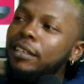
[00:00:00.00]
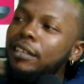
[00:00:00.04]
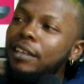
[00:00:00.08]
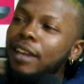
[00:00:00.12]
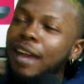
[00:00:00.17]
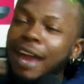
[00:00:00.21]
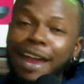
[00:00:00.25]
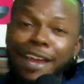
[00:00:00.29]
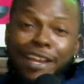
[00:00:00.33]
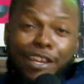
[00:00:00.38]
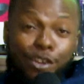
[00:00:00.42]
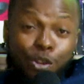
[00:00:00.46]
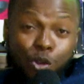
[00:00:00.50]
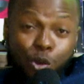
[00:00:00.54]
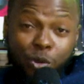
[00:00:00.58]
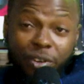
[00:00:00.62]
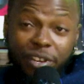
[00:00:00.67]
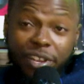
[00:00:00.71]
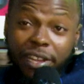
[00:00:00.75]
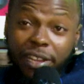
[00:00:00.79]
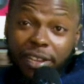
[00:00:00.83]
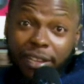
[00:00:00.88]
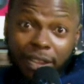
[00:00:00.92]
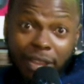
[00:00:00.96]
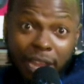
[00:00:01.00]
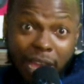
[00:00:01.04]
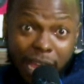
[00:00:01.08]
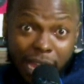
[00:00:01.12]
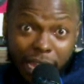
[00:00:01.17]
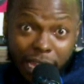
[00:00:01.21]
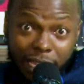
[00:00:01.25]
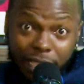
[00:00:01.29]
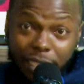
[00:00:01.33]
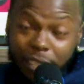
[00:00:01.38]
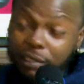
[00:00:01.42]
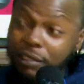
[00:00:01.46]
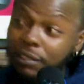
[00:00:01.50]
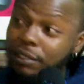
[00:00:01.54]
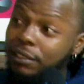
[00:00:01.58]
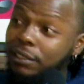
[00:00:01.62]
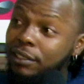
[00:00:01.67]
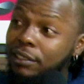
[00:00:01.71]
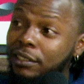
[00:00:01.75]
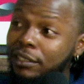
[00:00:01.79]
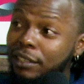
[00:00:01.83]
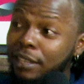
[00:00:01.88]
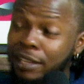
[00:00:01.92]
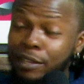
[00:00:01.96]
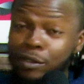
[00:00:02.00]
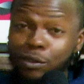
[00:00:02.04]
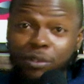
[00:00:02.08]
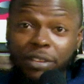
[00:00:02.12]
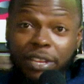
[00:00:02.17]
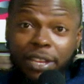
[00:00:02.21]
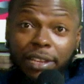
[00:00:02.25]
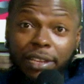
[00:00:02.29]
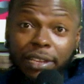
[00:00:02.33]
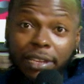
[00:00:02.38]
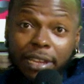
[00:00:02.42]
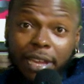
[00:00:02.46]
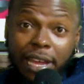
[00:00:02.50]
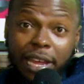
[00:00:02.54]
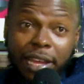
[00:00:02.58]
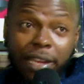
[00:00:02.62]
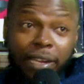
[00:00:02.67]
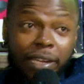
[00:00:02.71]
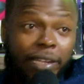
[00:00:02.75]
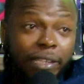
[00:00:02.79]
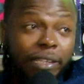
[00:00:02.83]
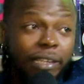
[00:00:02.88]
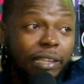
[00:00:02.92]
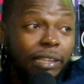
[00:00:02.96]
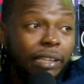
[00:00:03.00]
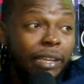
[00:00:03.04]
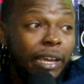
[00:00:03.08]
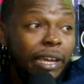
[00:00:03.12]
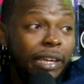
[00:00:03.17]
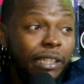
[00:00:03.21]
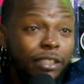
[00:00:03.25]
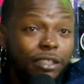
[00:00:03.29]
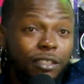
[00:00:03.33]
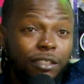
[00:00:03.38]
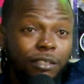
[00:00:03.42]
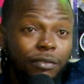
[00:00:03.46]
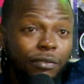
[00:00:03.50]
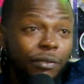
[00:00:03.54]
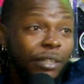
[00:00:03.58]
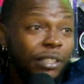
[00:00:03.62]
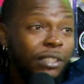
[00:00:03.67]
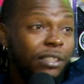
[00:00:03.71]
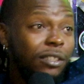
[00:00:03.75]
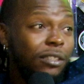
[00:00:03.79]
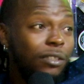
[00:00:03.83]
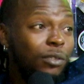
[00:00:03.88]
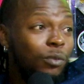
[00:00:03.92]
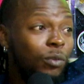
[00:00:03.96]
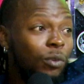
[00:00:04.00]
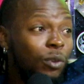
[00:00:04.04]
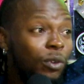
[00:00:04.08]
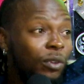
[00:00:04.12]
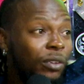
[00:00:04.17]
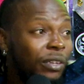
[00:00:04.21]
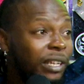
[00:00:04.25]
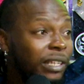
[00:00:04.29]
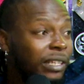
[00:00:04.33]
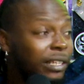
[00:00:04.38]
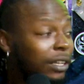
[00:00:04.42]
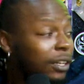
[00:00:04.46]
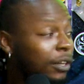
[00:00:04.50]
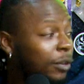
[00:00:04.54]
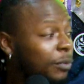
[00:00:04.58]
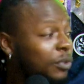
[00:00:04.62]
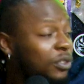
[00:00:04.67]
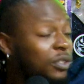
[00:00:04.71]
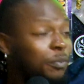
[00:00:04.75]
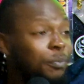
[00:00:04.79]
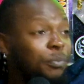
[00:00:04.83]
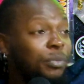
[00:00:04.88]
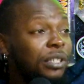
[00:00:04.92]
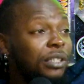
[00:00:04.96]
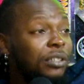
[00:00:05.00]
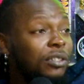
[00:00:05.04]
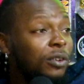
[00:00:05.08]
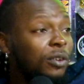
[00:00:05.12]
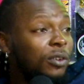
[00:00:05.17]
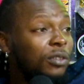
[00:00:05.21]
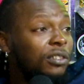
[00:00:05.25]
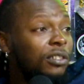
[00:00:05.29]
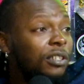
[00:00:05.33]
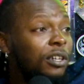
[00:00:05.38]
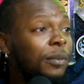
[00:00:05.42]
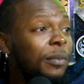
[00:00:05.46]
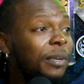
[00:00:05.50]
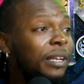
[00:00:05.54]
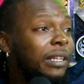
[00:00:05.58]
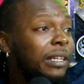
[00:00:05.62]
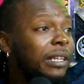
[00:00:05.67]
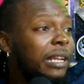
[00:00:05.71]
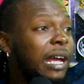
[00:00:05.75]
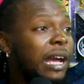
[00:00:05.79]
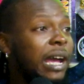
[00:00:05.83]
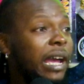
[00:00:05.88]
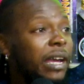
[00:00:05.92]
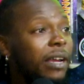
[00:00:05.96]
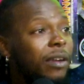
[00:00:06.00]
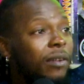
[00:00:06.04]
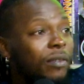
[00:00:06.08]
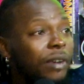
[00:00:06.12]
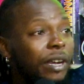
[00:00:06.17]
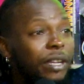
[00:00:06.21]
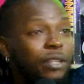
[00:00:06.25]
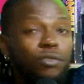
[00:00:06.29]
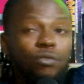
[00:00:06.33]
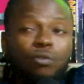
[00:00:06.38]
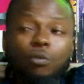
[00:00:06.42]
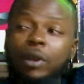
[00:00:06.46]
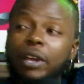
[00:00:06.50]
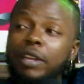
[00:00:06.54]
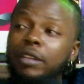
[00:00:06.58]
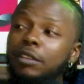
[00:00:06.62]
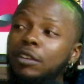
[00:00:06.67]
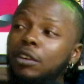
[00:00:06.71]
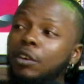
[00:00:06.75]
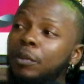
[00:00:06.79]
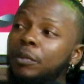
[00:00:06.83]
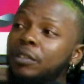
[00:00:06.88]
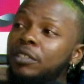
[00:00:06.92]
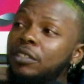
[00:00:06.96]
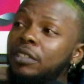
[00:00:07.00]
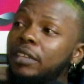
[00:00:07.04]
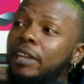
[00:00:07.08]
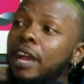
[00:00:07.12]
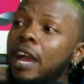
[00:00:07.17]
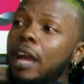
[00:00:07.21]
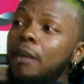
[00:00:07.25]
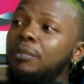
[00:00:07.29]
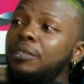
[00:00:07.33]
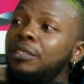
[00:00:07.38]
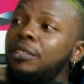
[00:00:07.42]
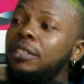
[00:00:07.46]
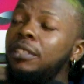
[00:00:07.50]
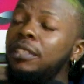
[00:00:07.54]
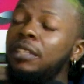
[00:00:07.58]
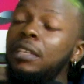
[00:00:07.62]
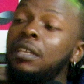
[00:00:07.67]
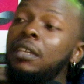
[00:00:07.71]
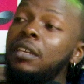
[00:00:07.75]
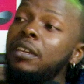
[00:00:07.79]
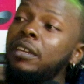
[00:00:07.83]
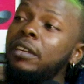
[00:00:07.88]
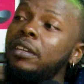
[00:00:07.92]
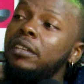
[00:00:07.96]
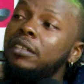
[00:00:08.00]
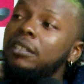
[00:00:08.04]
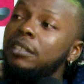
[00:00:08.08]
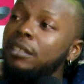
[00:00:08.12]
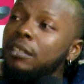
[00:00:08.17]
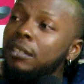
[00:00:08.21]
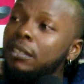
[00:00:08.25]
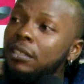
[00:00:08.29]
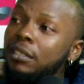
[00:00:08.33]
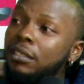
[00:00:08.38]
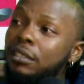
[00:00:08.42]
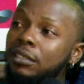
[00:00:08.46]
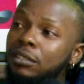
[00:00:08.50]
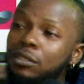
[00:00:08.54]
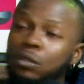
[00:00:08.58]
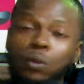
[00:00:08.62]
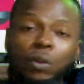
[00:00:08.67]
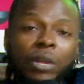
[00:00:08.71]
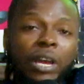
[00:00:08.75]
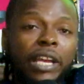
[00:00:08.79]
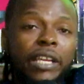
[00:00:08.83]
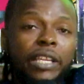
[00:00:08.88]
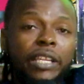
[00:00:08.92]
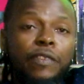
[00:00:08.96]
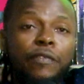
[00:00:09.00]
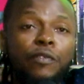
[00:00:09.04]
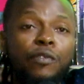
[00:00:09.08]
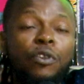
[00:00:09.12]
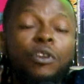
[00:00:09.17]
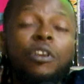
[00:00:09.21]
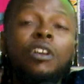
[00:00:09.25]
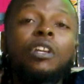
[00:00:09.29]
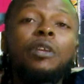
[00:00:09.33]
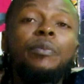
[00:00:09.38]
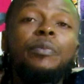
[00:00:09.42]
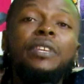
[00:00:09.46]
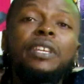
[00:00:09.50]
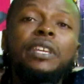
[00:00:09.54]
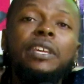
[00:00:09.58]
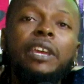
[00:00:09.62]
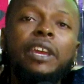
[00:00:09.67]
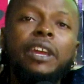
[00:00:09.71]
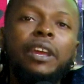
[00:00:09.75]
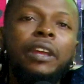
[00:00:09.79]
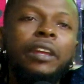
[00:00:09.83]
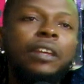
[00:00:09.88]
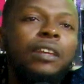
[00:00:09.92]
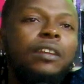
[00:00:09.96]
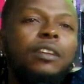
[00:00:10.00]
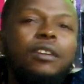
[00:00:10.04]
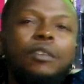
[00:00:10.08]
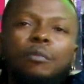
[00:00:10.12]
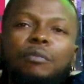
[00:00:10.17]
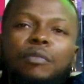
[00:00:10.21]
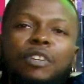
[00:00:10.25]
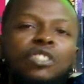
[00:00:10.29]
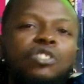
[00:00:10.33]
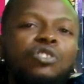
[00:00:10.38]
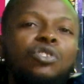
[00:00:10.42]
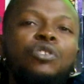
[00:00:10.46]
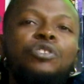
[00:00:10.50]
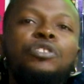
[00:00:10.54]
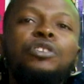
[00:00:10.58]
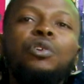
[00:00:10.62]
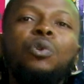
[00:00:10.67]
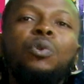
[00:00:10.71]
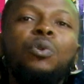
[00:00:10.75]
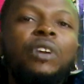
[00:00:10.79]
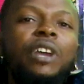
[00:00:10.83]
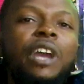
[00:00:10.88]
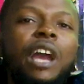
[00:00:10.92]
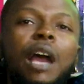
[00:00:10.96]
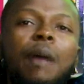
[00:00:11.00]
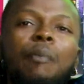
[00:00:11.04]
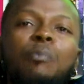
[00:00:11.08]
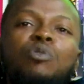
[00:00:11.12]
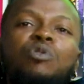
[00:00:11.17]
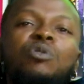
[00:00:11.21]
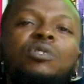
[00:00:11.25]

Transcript: I know they're lying. And they're lying to the rest of the world, and they're coming to Big Talk to come and lie. Why you coming to cap shit here? Yeah. So like, if you're gonna be here, make sure you don't cap.